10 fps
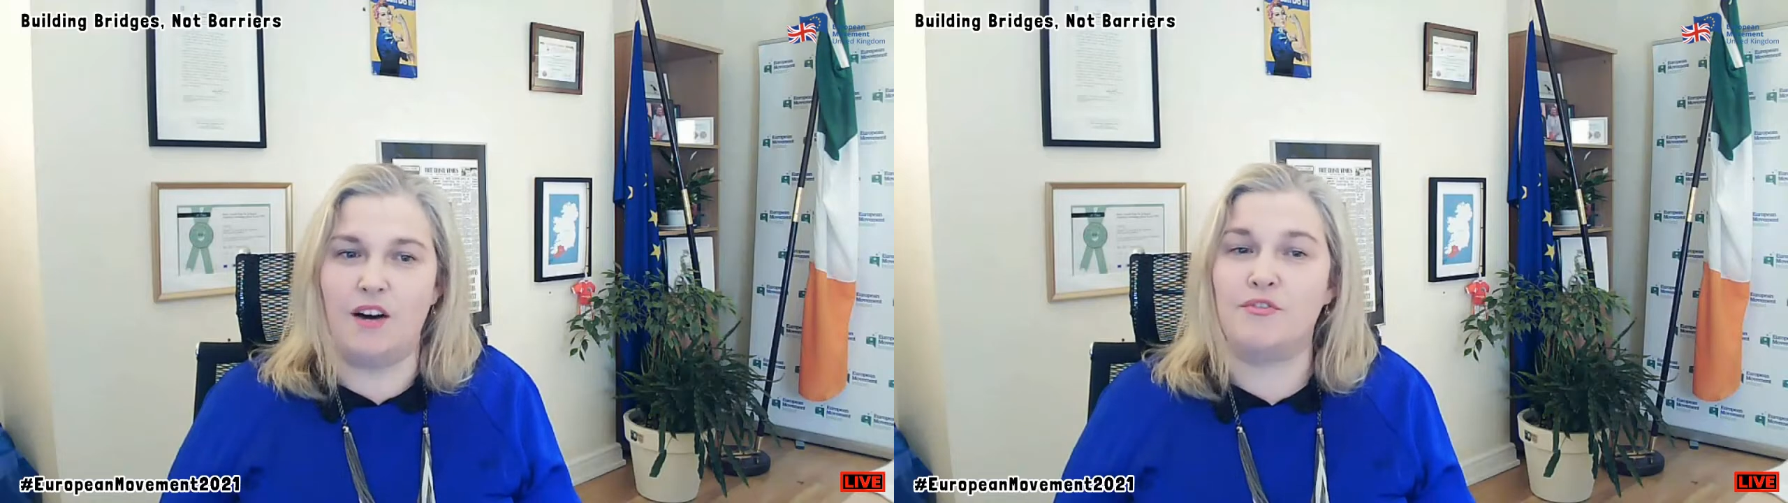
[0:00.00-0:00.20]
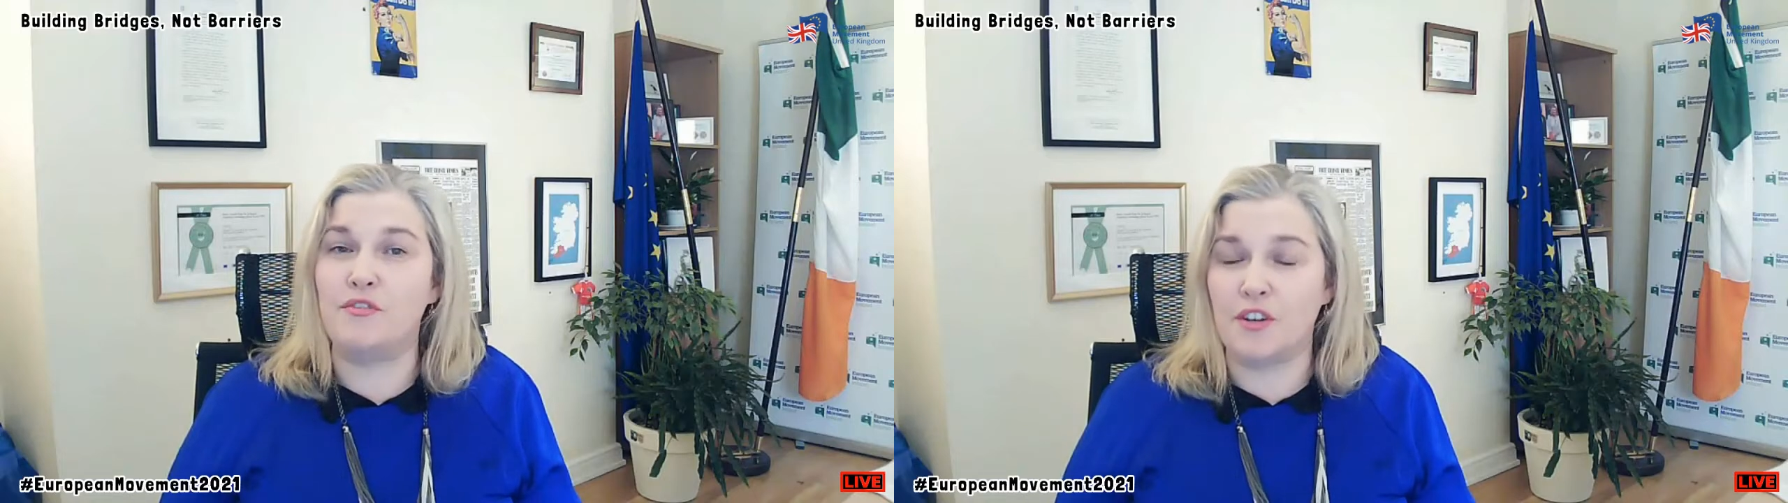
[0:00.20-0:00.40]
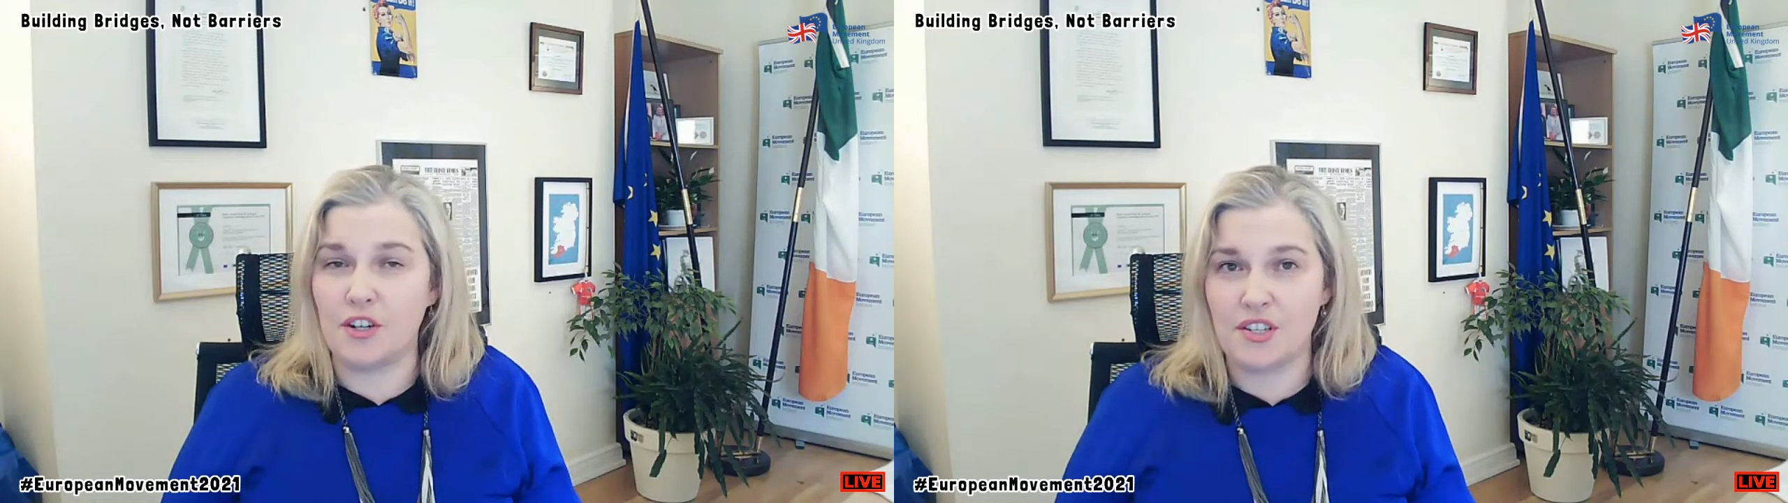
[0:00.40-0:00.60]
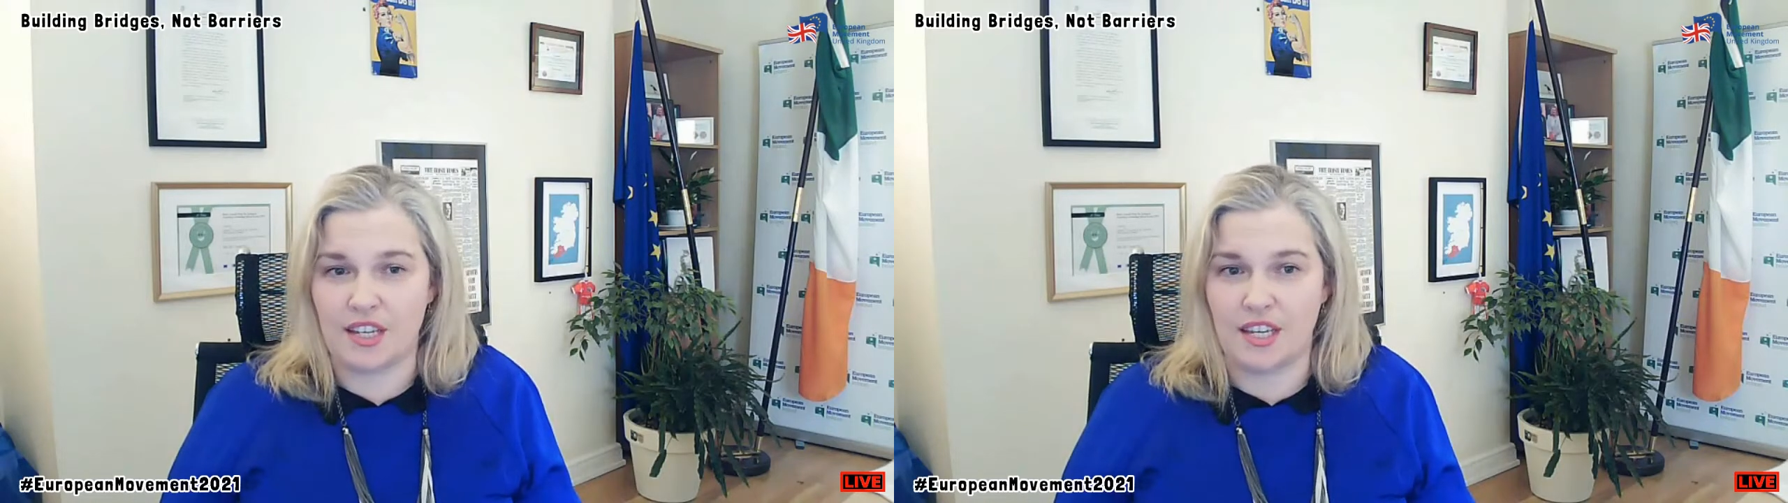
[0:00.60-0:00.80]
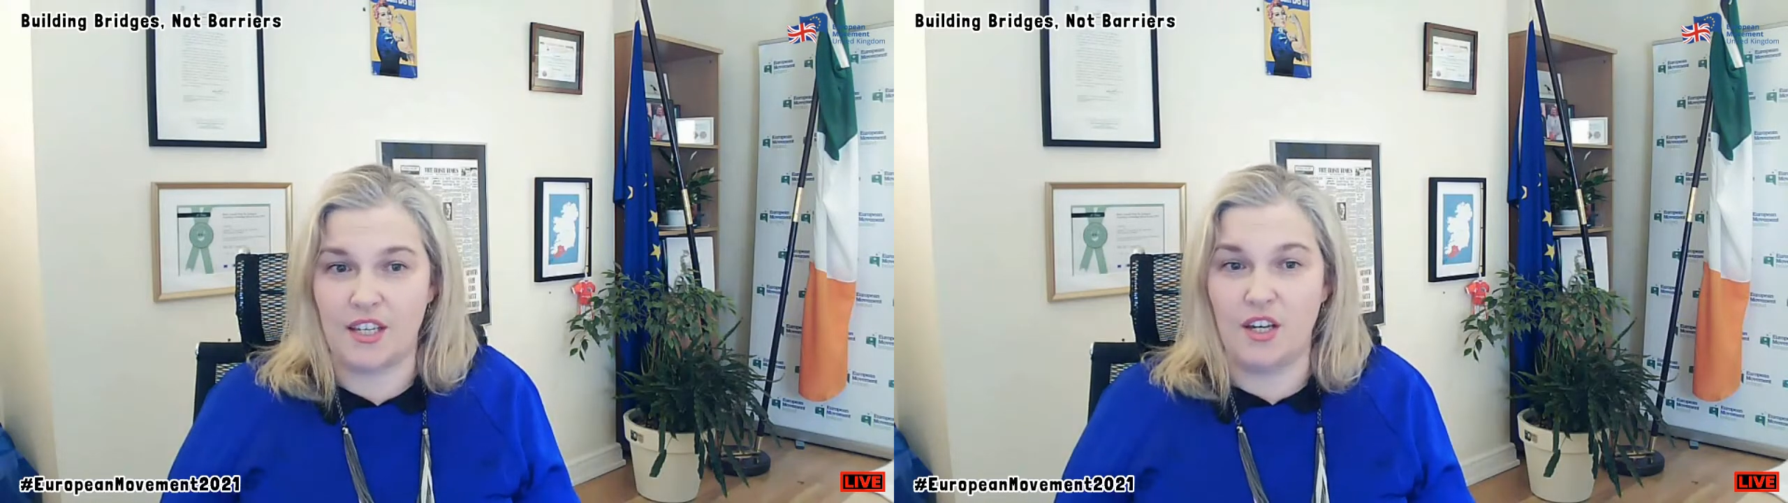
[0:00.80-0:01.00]
of
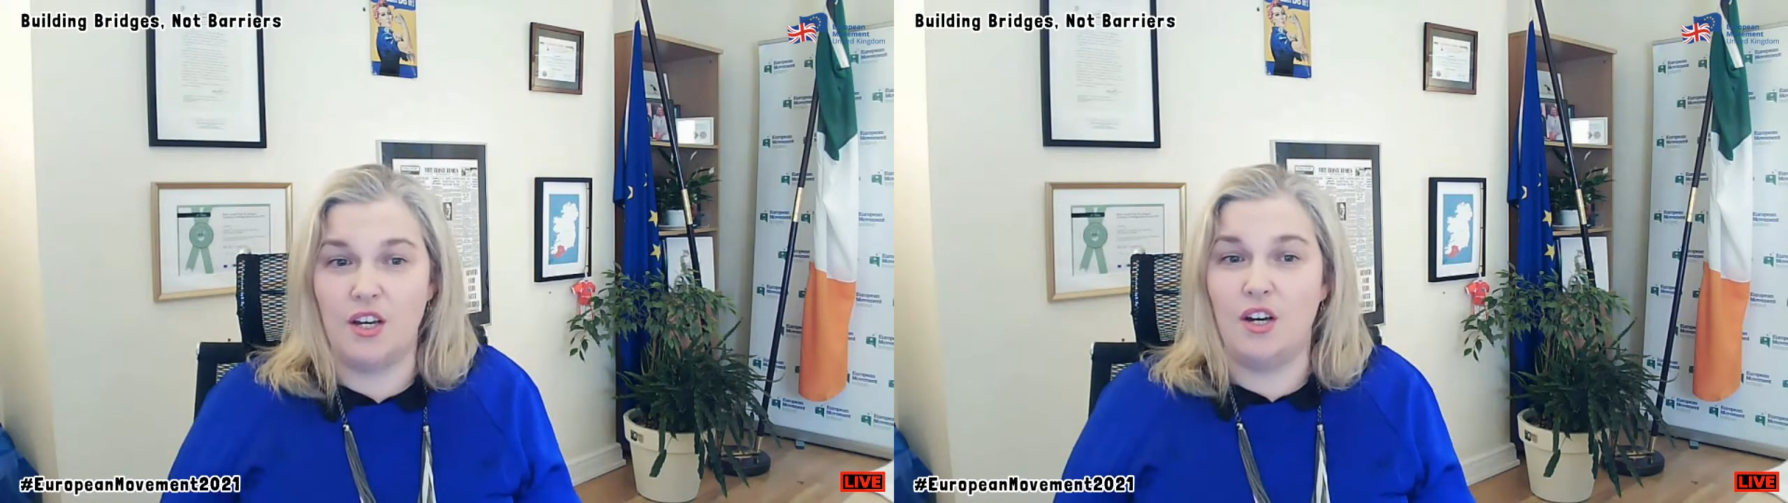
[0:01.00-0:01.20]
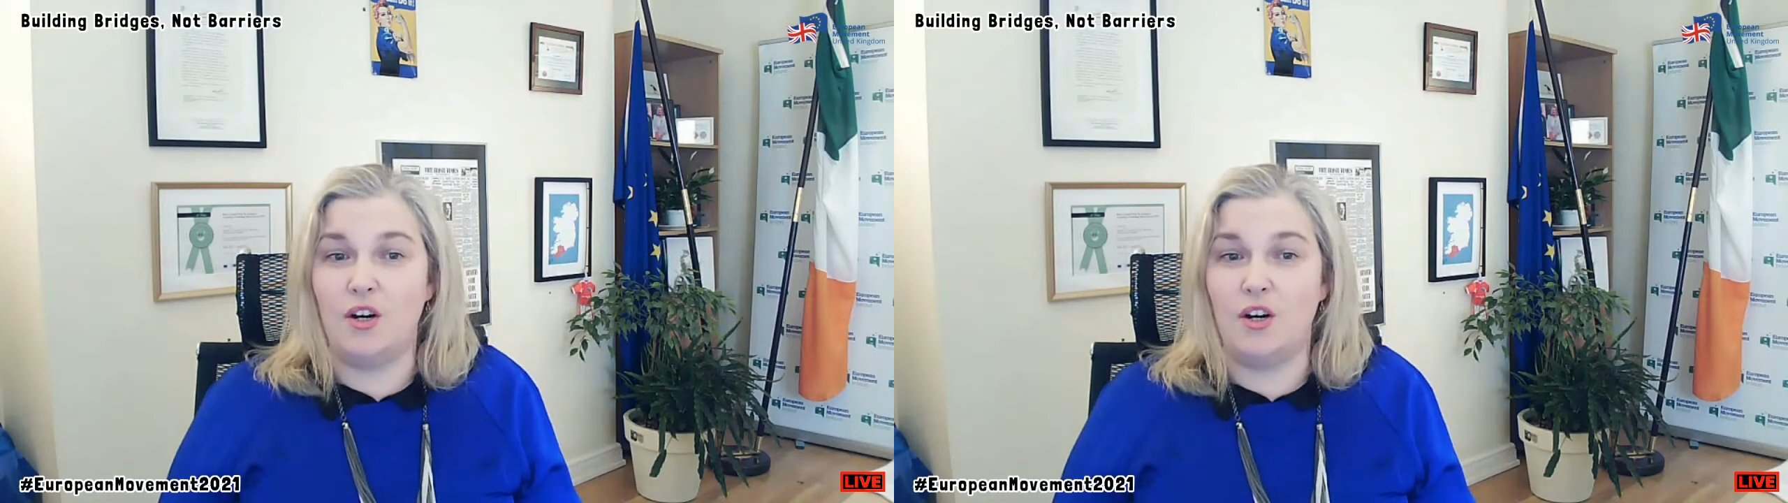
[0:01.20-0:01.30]
reversing